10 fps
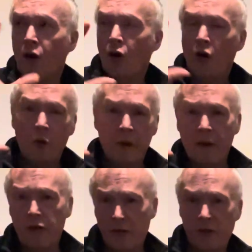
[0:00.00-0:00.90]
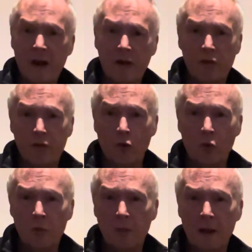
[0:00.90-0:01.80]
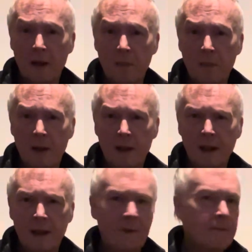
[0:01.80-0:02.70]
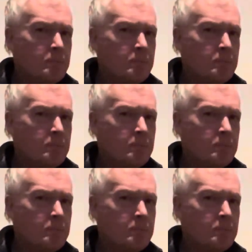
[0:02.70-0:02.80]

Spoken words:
or whether it's a saxophone player playing,